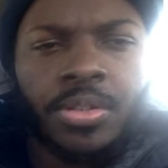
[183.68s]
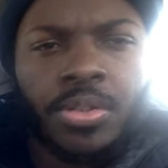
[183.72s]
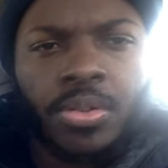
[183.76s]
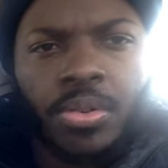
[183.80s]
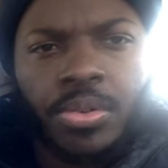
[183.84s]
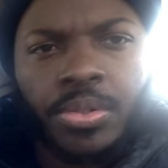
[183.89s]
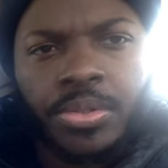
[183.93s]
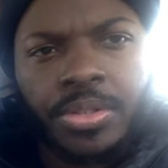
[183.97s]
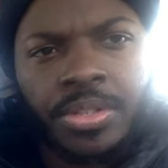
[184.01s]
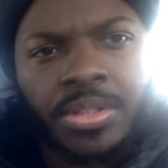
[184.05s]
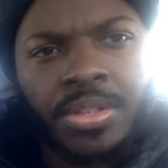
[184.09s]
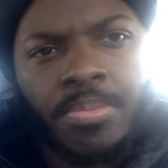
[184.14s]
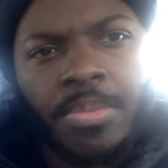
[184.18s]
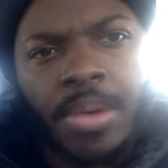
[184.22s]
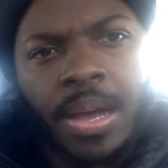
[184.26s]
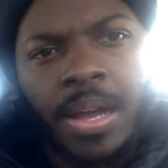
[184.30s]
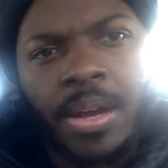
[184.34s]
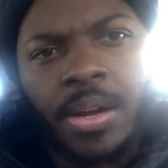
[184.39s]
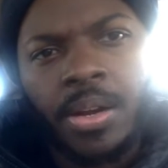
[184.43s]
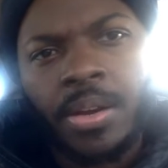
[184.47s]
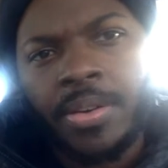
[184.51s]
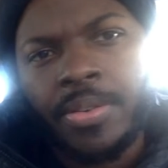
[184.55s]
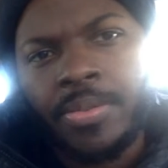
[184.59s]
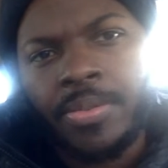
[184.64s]
so it's just a
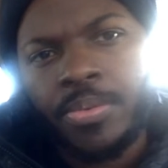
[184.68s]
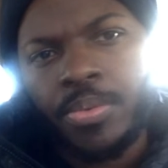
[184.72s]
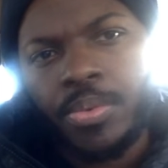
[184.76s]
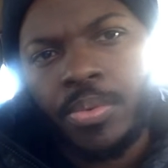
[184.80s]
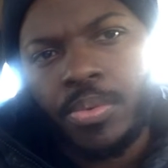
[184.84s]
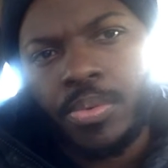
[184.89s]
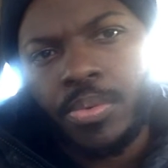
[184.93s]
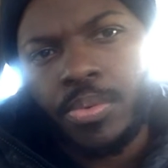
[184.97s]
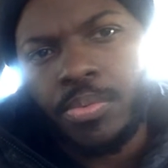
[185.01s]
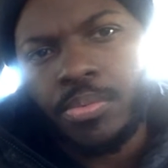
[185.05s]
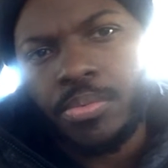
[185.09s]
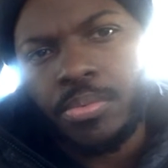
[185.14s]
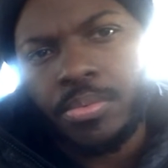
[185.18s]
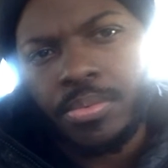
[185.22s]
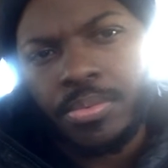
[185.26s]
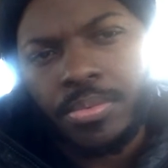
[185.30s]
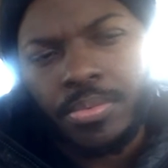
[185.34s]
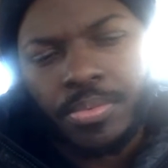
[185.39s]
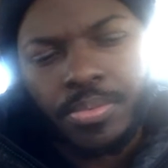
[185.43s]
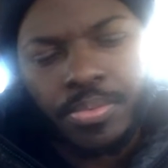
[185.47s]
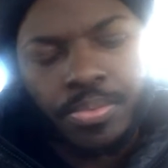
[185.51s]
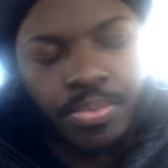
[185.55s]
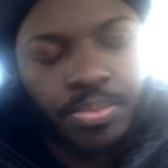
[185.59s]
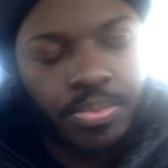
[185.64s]
matter of
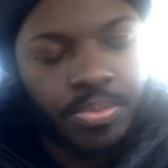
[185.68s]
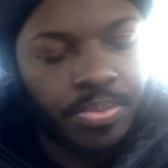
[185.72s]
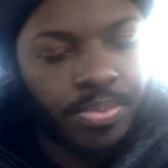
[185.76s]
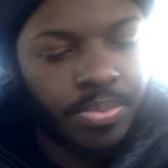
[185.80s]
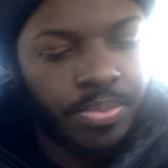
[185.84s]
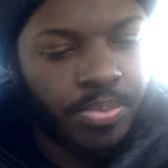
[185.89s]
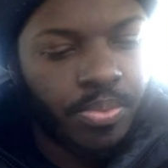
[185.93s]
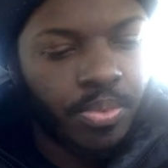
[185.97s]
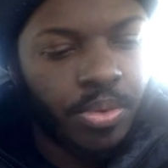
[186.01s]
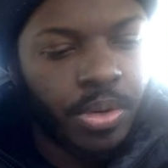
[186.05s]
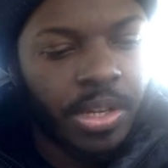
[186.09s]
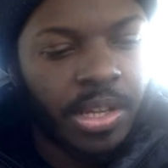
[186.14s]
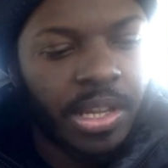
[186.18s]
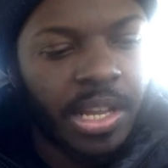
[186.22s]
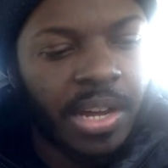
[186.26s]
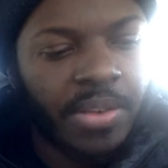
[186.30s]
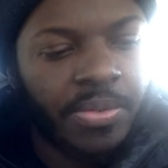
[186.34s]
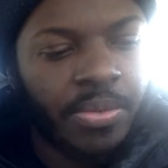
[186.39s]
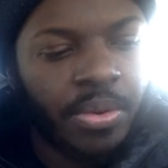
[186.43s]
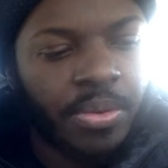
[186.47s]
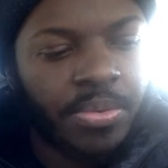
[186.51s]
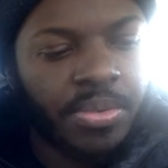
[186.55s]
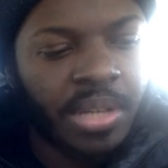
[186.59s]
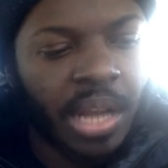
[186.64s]
what
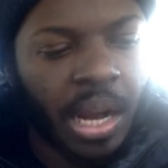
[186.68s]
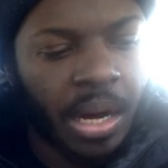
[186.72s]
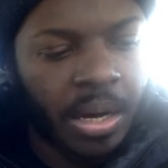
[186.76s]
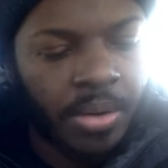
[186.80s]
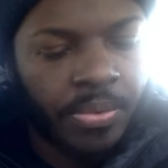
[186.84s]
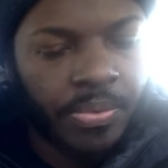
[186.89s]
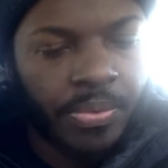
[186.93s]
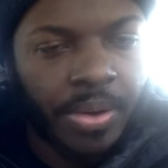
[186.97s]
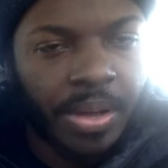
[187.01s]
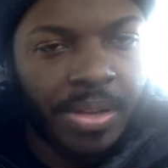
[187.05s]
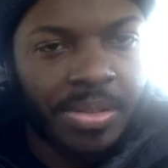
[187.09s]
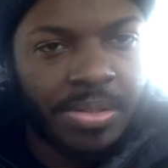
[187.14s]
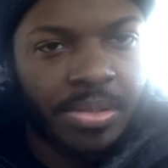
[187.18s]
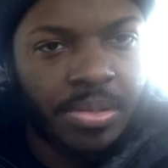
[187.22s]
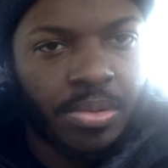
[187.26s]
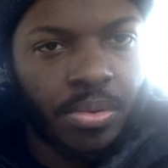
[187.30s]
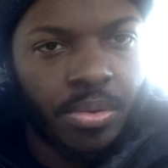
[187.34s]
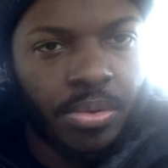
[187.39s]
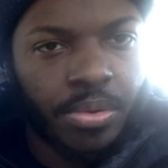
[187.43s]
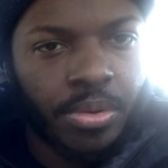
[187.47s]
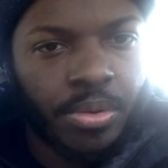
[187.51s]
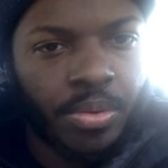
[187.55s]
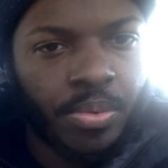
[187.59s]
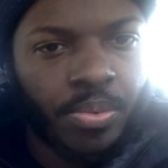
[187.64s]
level of sacrifice
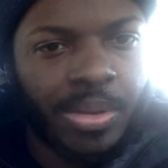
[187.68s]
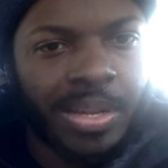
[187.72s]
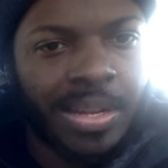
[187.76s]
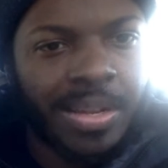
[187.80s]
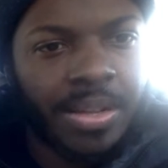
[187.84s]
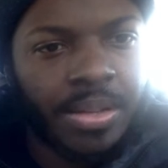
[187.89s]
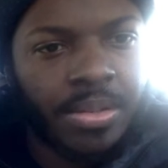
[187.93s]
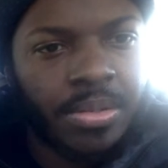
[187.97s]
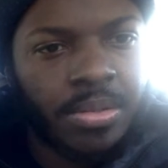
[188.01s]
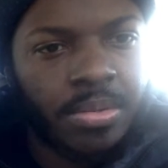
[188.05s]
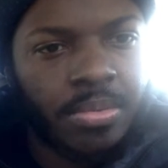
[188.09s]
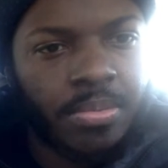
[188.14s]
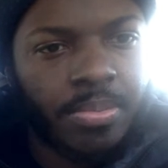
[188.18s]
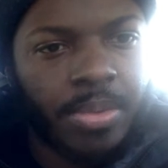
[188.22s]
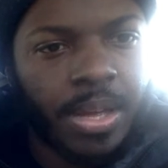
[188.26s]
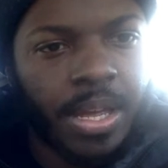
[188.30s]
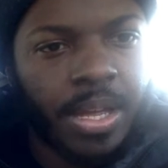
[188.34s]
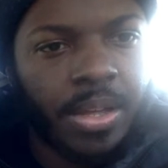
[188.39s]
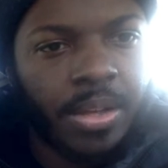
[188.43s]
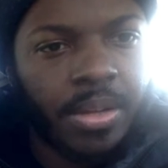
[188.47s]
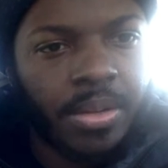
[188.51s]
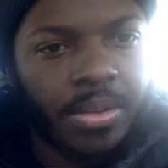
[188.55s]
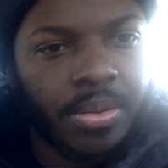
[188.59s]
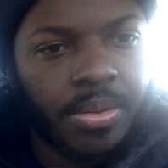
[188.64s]
you're willing to
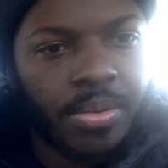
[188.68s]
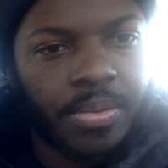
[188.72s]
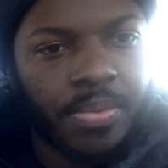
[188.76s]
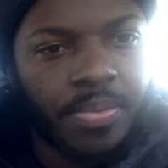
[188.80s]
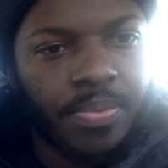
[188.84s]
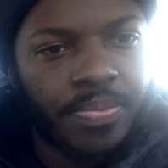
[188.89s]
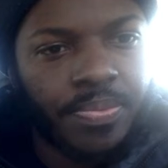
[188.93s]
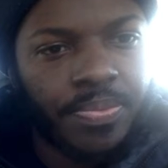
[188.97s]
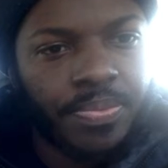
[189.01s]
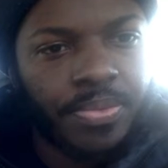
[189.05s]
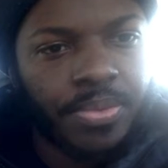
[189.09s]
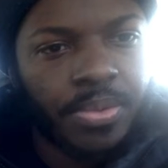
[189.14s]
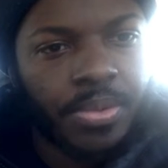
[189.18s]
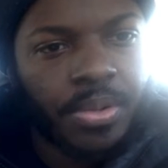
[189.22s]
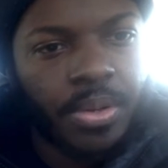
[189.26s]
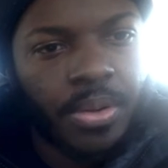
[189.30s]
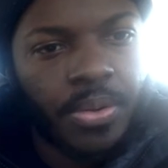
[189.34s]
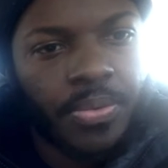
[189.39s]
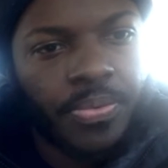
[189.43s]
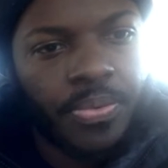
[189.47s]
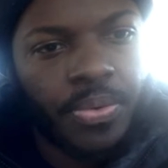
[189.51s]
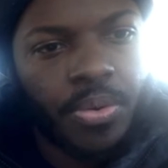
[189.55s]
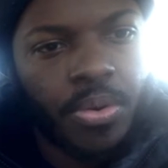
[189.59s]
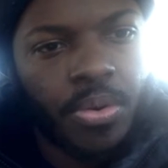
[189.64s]
make
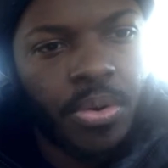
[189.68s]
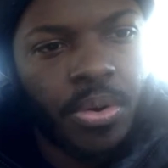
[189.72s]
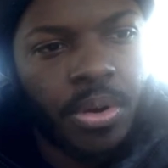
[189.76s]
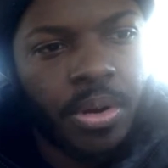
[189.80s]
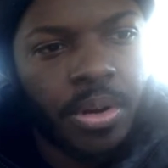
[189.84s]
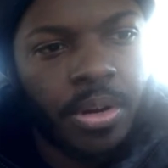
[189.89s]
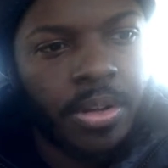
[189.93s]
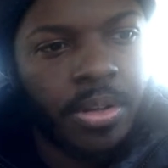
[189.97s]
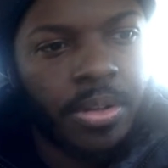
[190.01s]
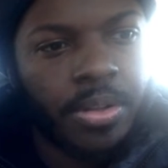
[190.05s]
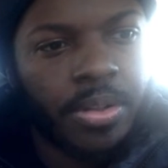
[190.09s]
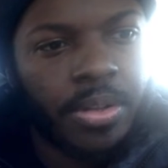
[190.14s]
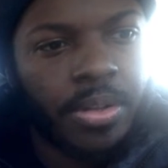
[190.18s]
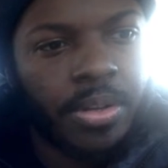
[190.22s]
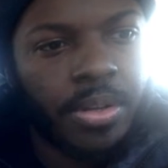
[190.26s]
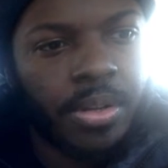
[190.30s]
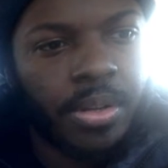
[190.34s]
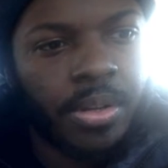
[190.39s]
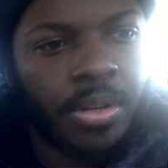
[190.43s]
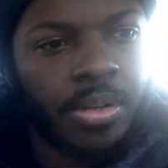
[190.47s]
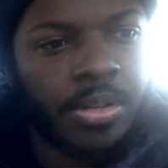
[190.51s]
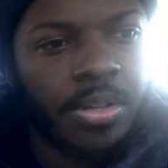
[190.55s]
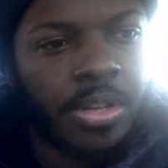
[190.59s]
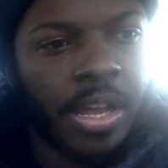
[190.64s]
for
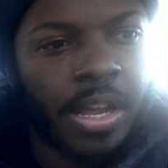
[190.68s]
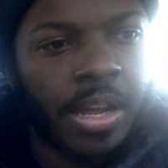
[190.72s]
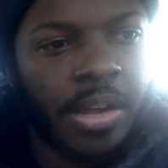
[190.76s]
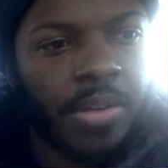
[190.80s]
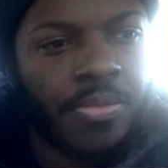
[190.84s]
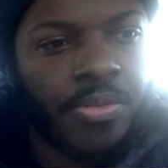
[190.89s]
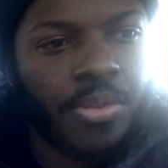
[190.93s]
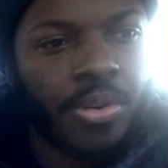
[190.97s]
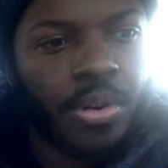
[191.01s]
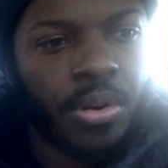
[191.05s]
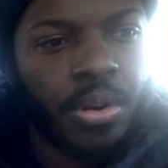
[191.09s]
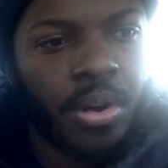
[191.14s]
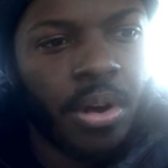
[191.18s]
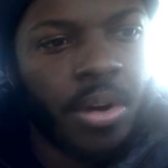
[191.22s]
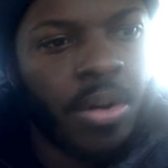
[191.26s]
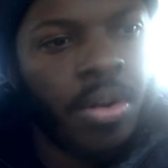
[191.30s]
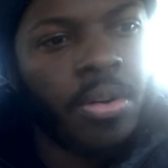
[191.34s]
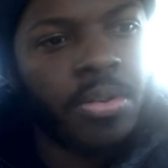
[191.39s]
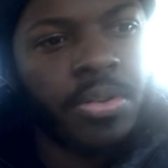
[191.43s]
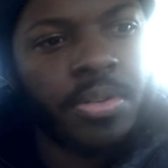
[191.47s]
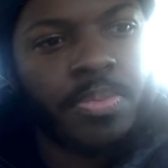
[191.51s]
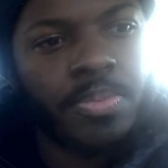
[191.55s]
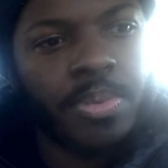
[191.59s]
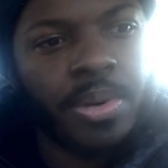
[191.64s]
the sake of your
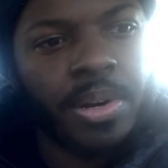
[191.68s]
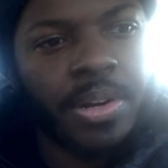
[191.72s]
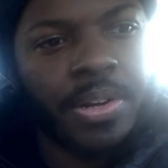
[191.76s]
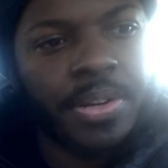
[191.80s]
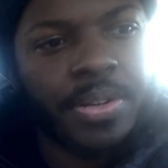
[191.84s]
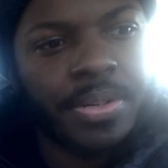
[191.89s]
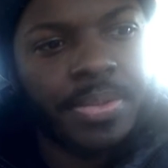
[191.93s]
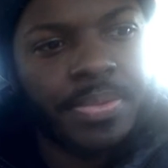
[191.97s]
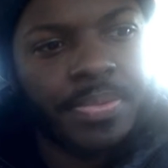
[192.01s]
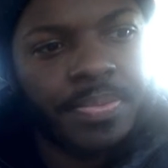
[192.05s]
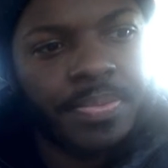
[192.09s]
cause, but